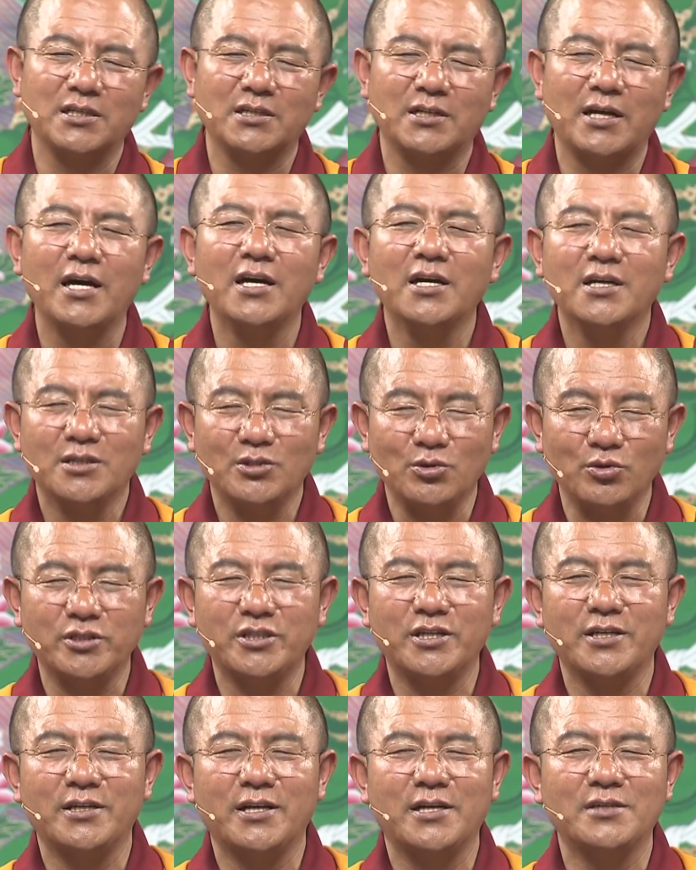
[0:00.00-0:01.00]
Fierce
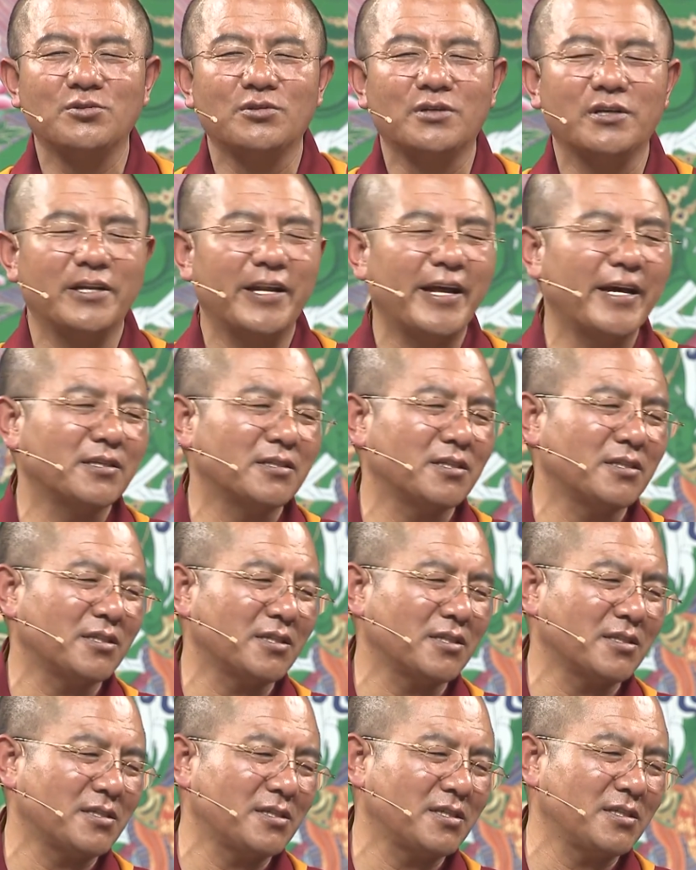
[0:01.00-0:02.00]
wind blew and
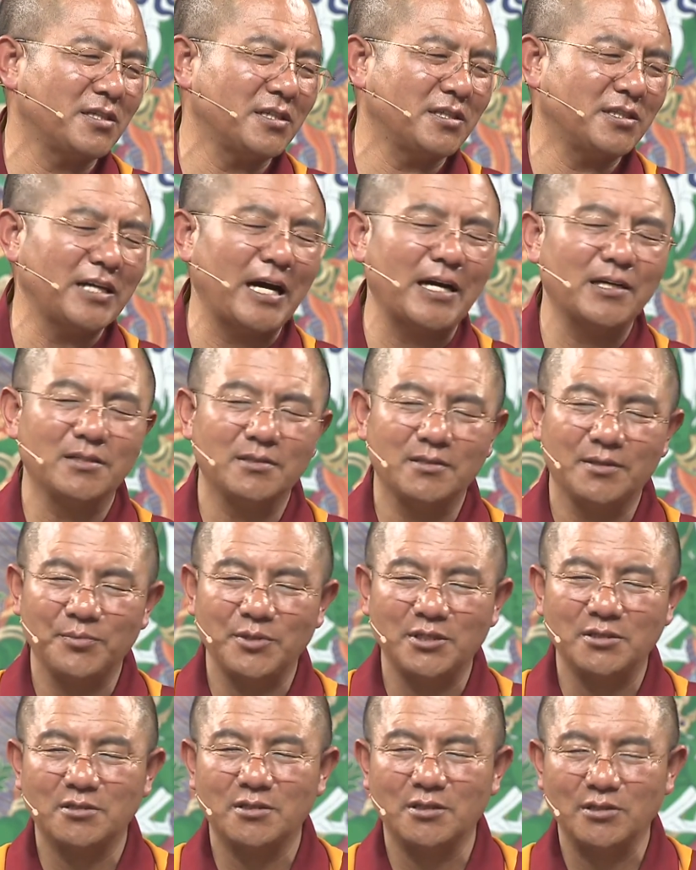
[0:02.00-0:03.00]
violent waves
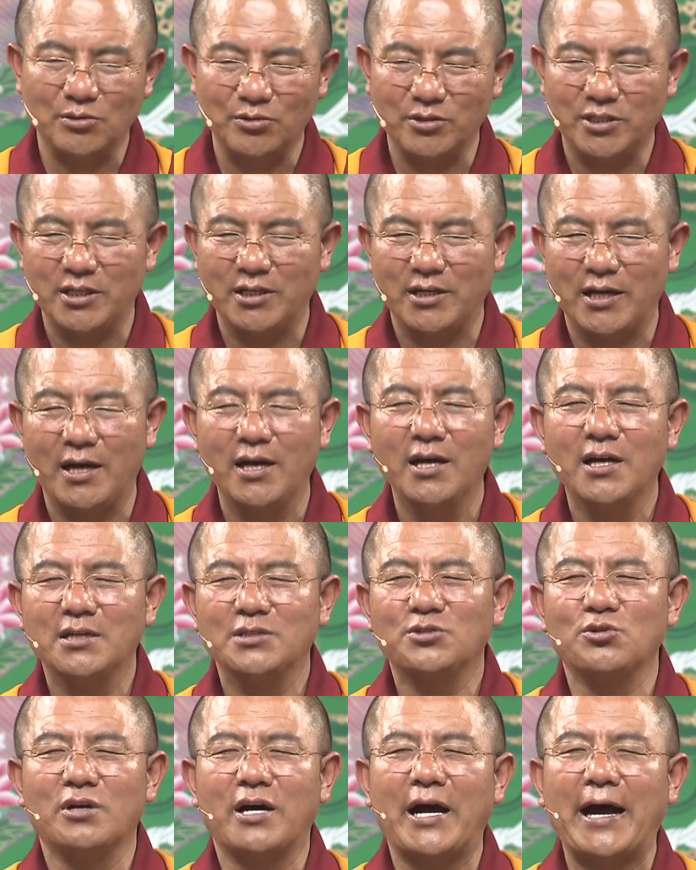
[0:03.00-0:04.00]
stirred up that
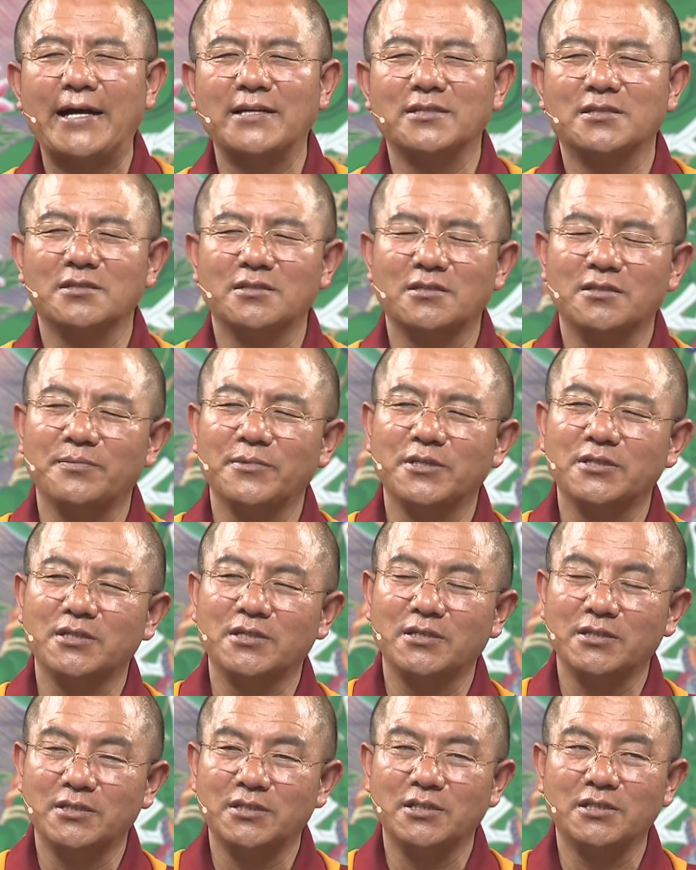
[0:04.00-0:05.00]
almost engulfed the
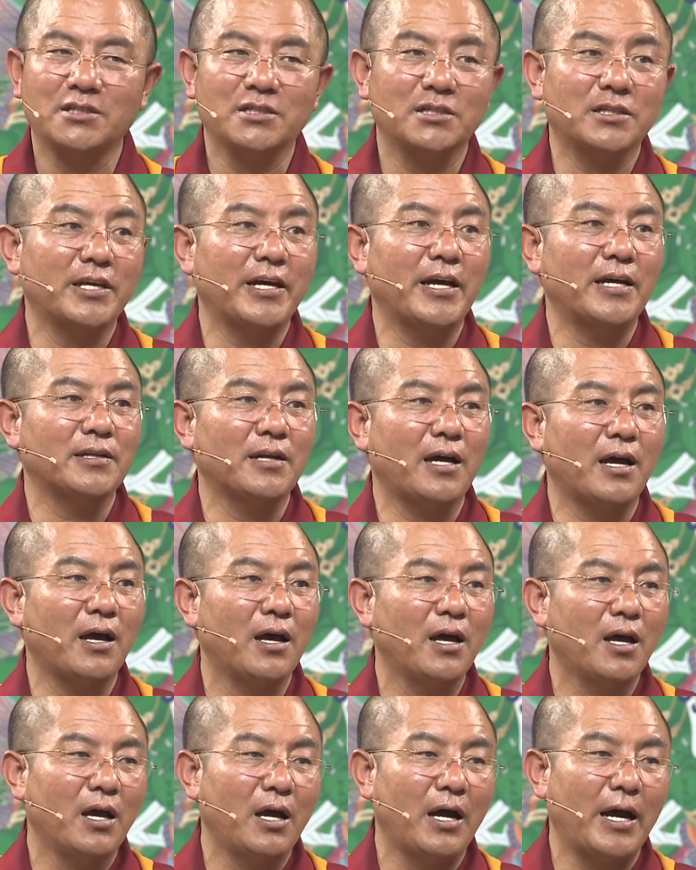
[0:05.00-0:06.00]
ships.
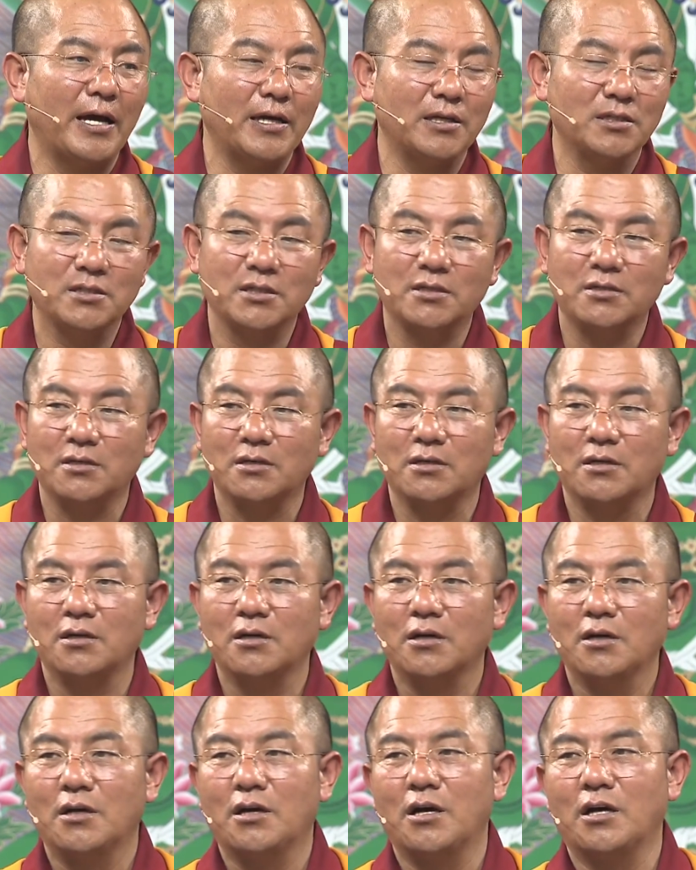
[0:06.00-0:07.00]
All the merchants
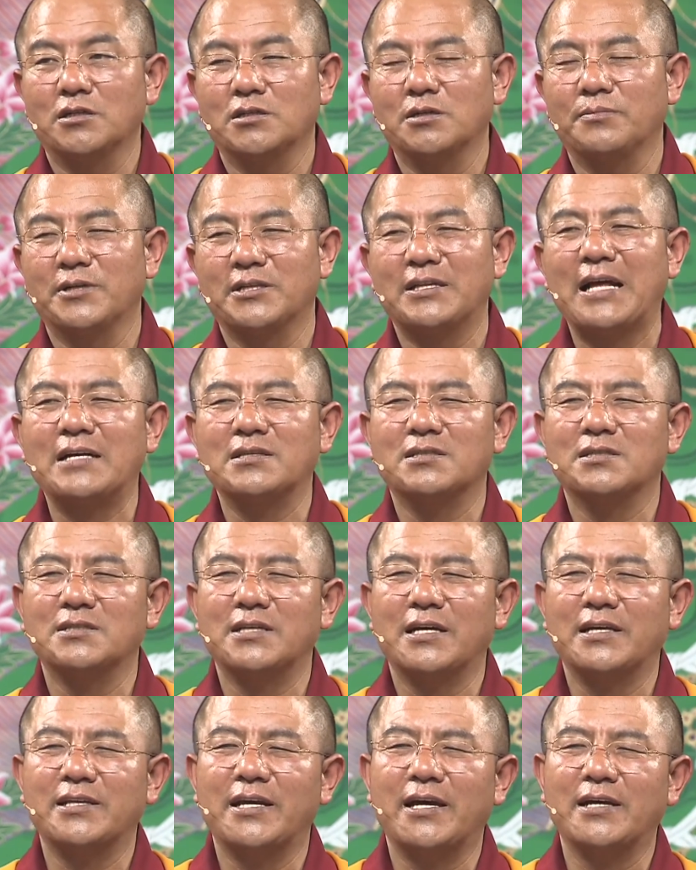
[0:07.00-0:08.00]
prayed day and
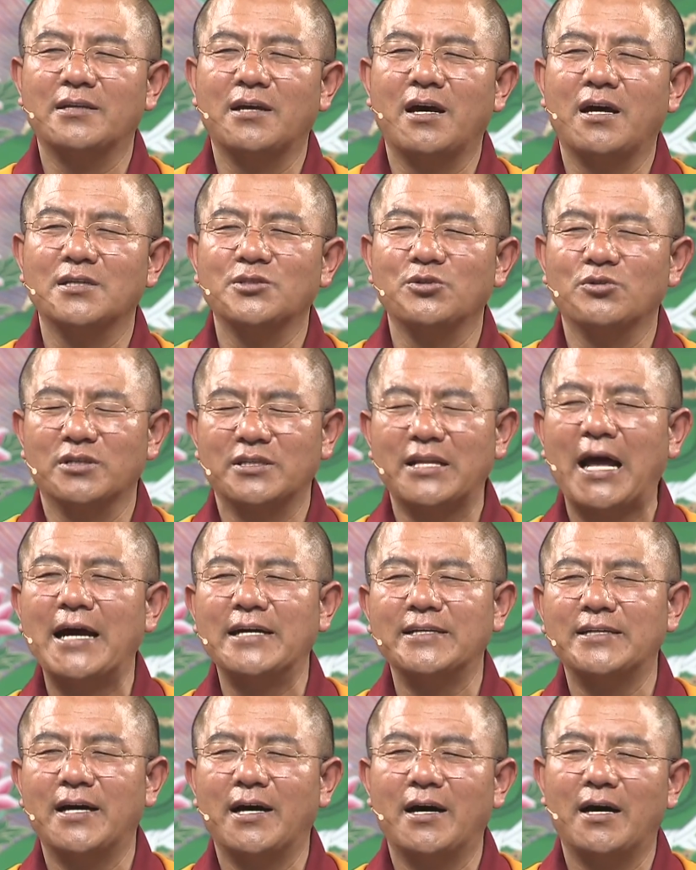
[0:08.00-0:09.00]
night to different
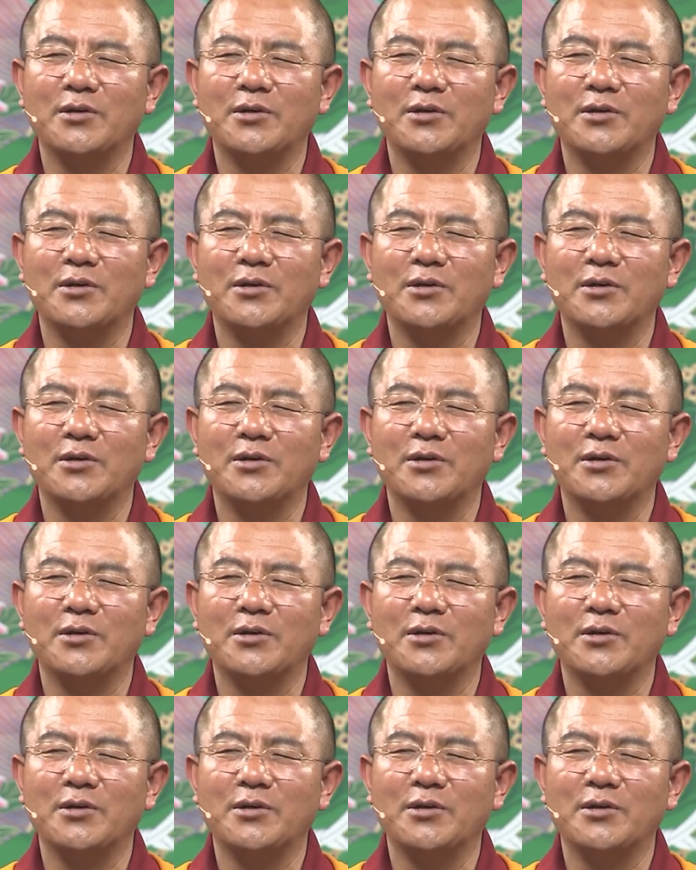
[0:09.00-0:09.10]
gods.